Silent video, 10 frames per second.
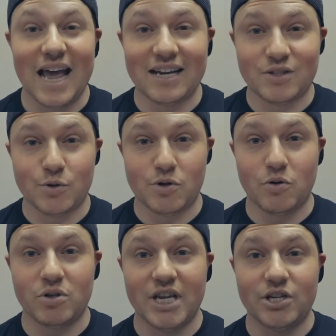
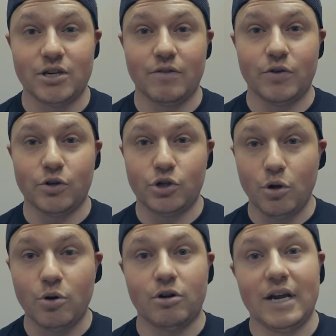external rotation of your shoulder,